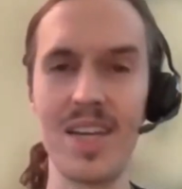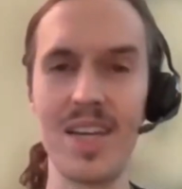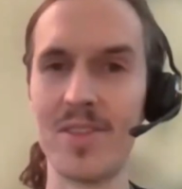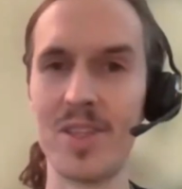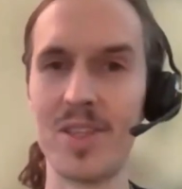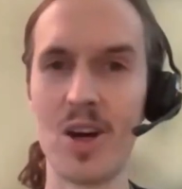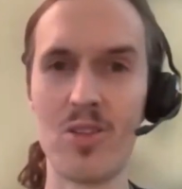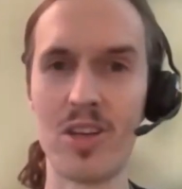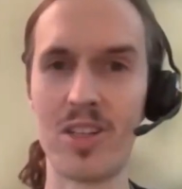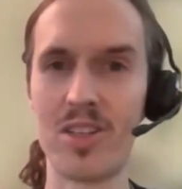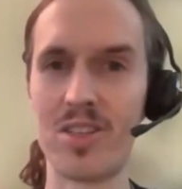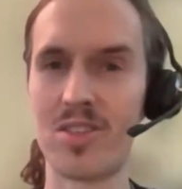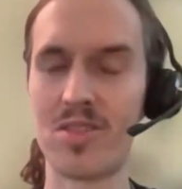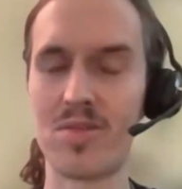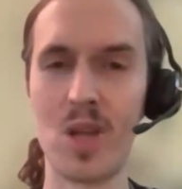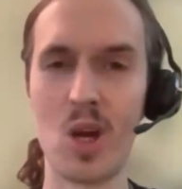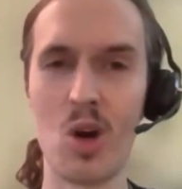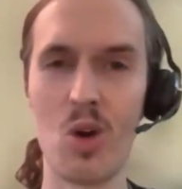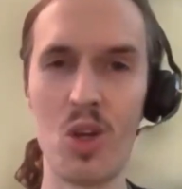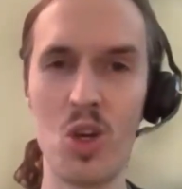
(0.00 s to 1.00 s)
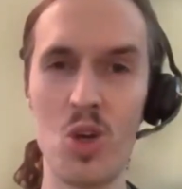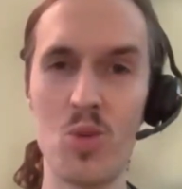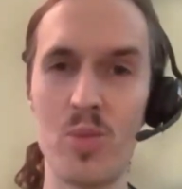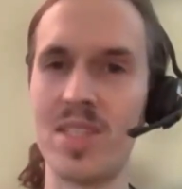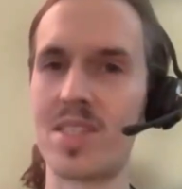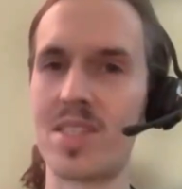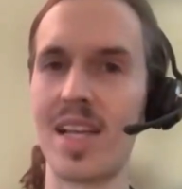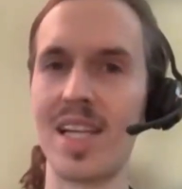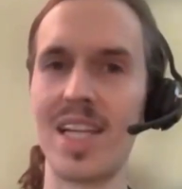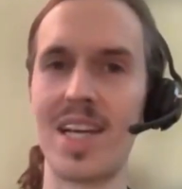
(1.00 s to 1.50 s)
even though there's no
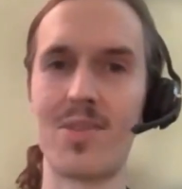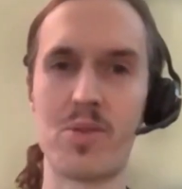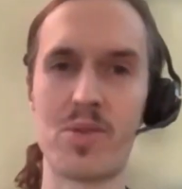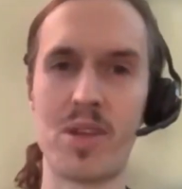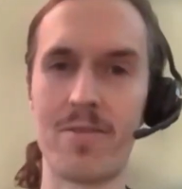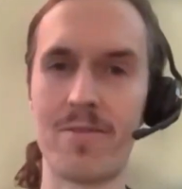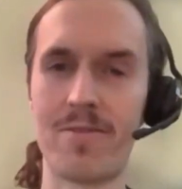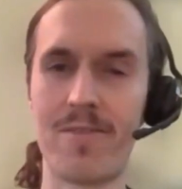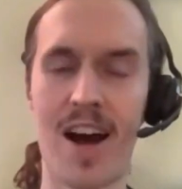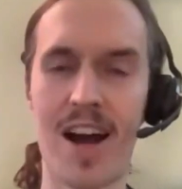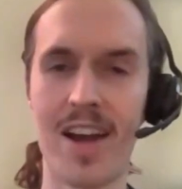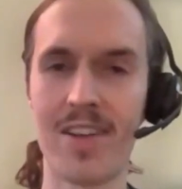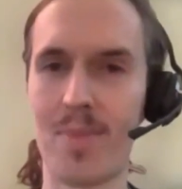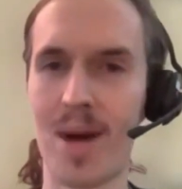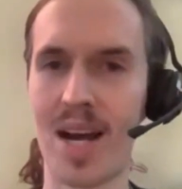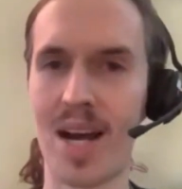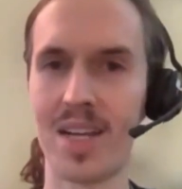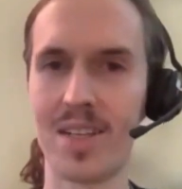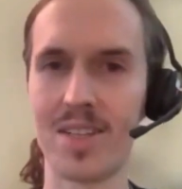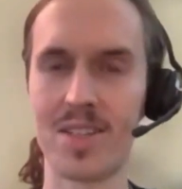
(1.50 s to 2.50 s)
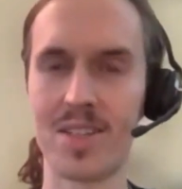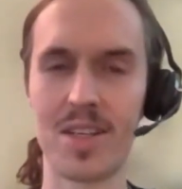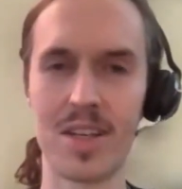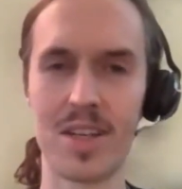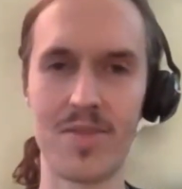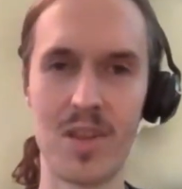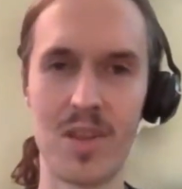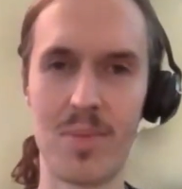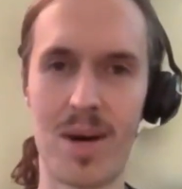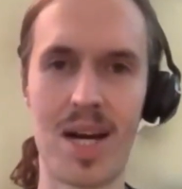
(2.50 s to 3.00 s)
humans that live within 5 miles
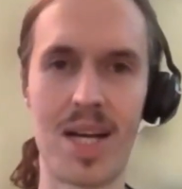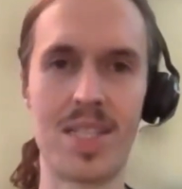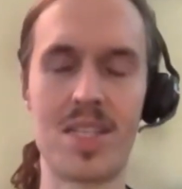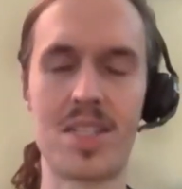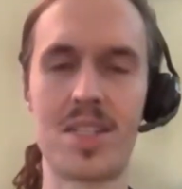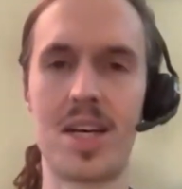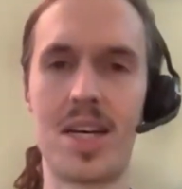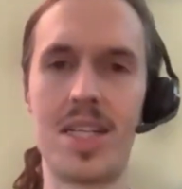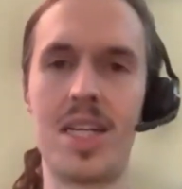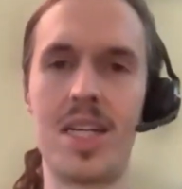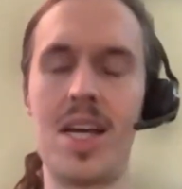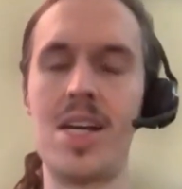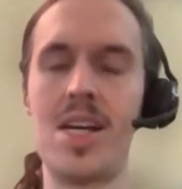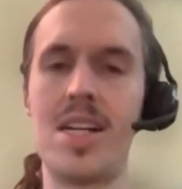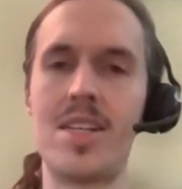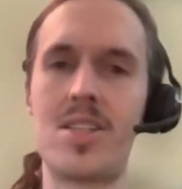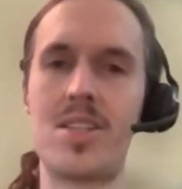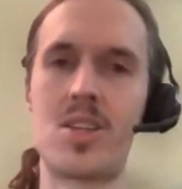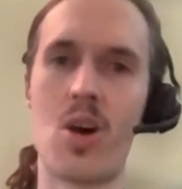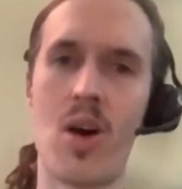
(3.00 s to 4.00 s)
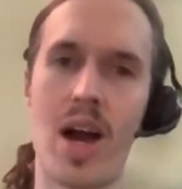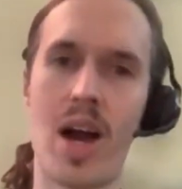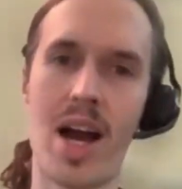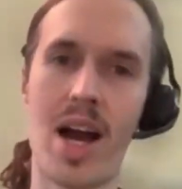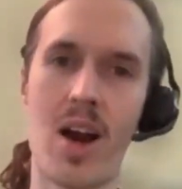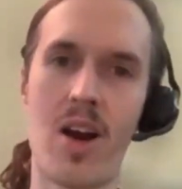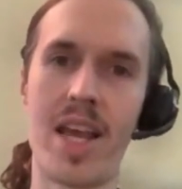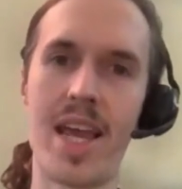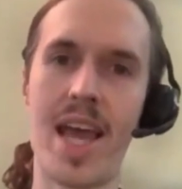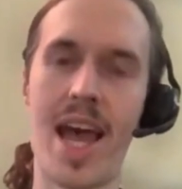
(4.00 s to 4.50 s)
of the mine site. So
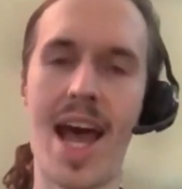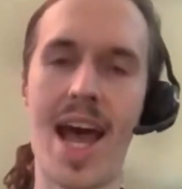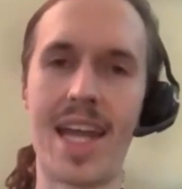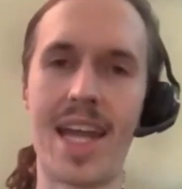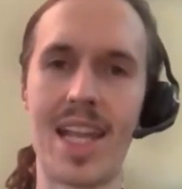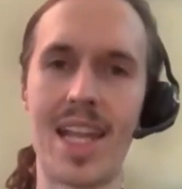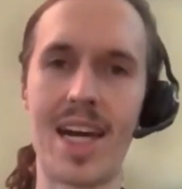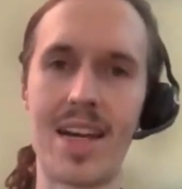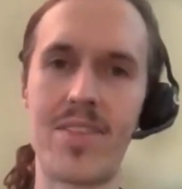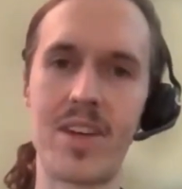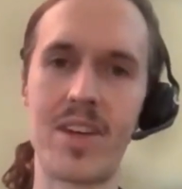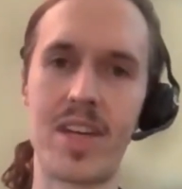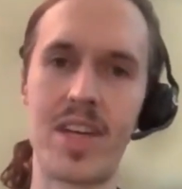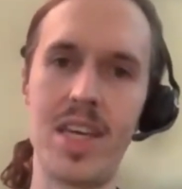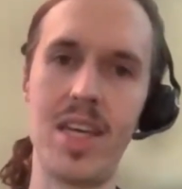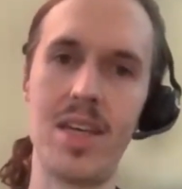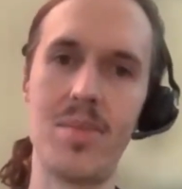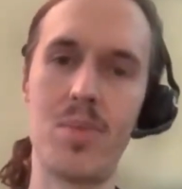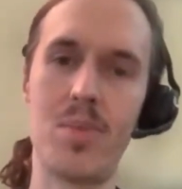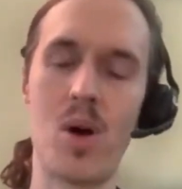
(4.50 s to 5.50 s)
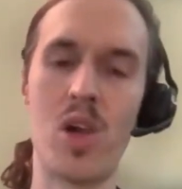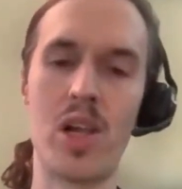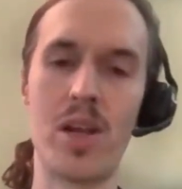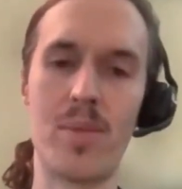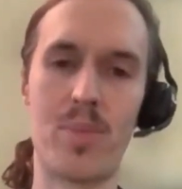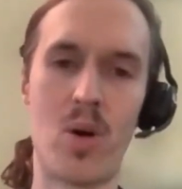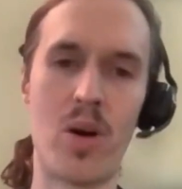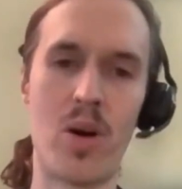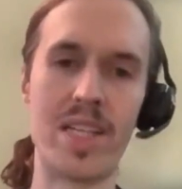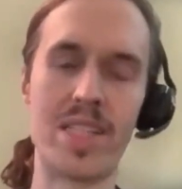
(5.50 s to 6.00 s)
I already had like the key
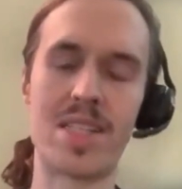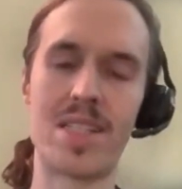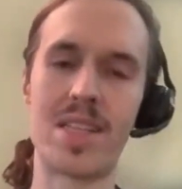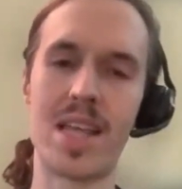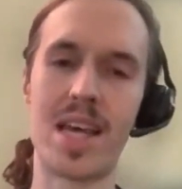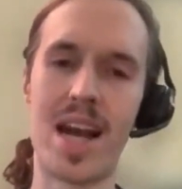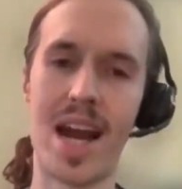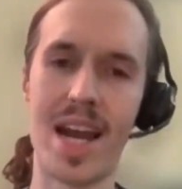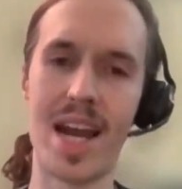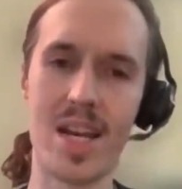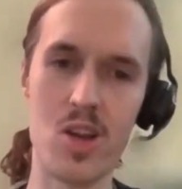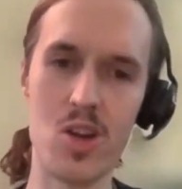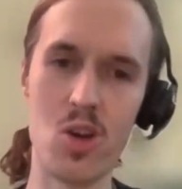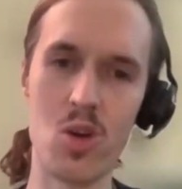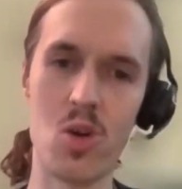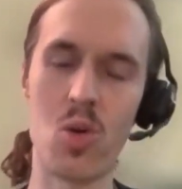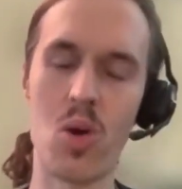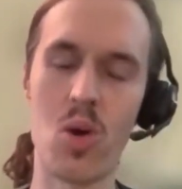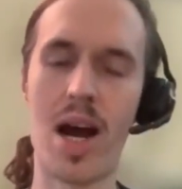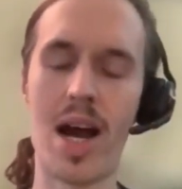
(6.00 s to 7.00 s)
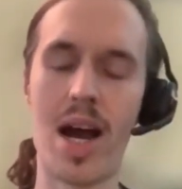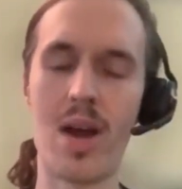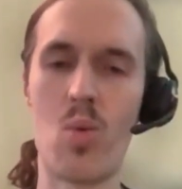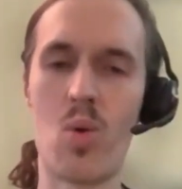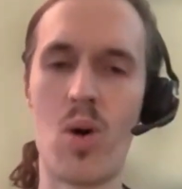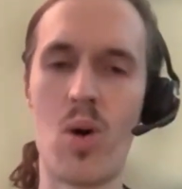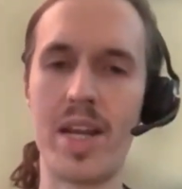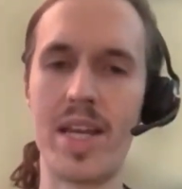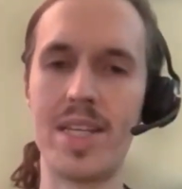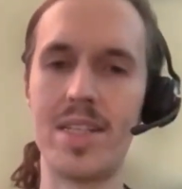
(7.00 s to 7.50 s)
bullet points that I knew I
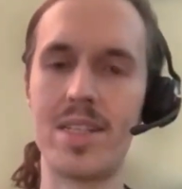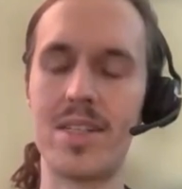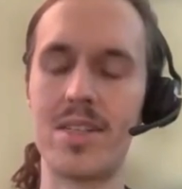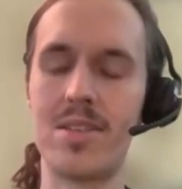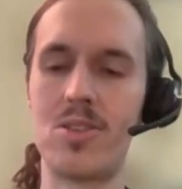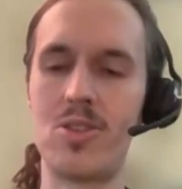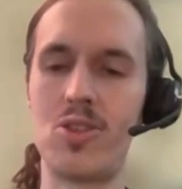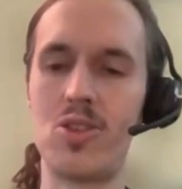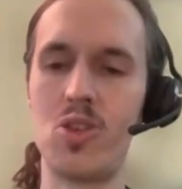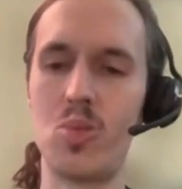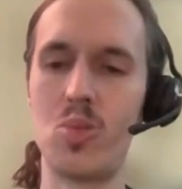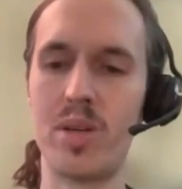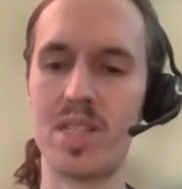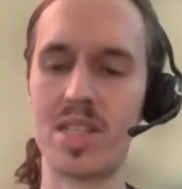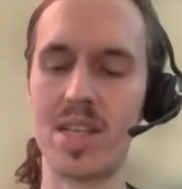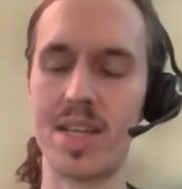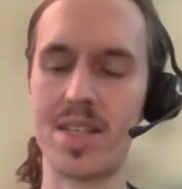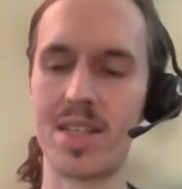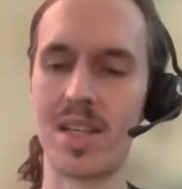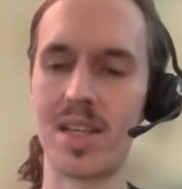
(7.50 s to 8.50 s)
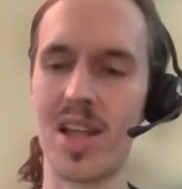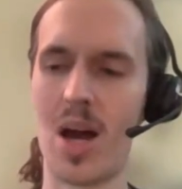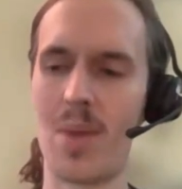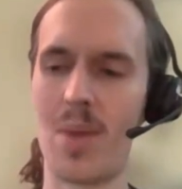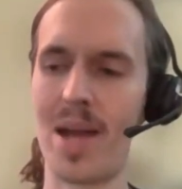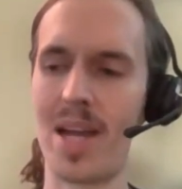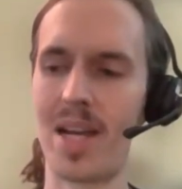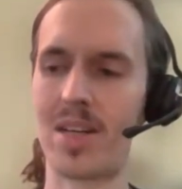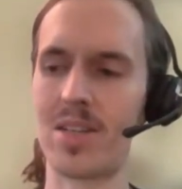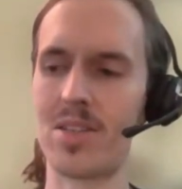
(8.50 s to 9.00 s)
wanted to present to
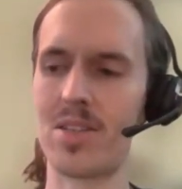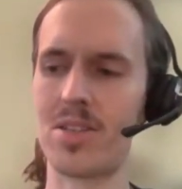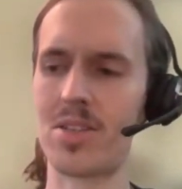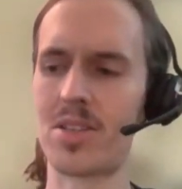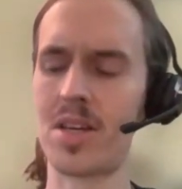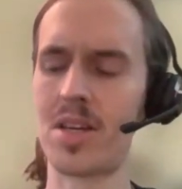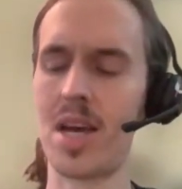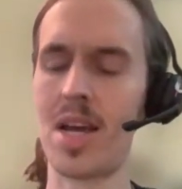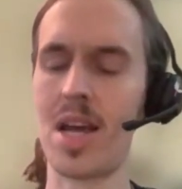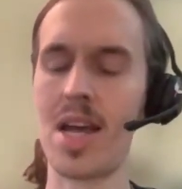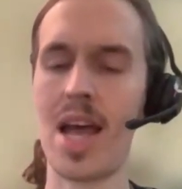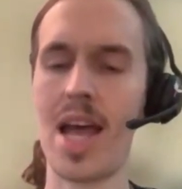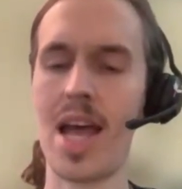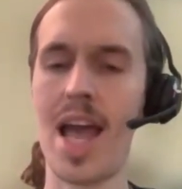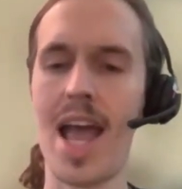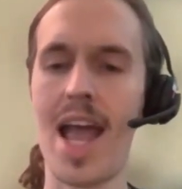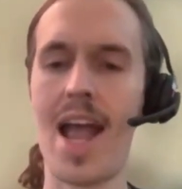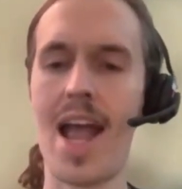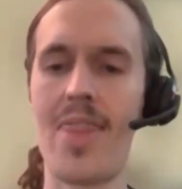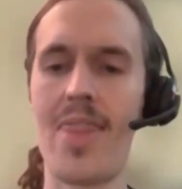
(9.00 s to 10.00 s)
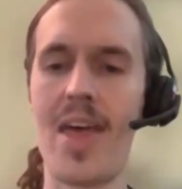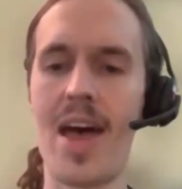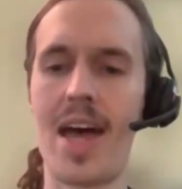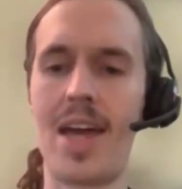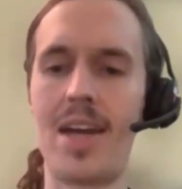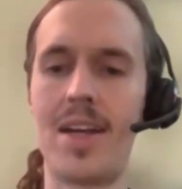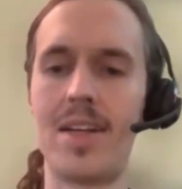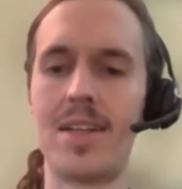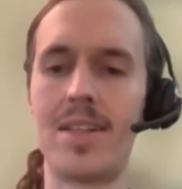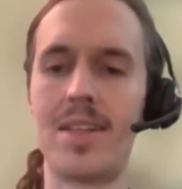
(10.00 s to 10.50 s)
lawmakers. And
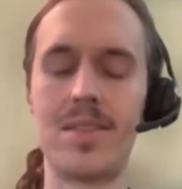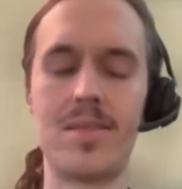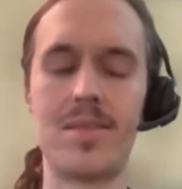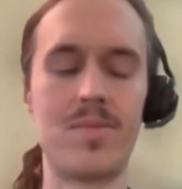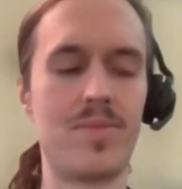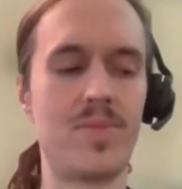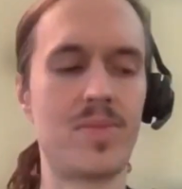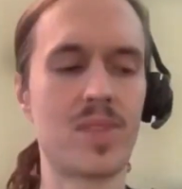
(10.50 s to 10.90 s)
then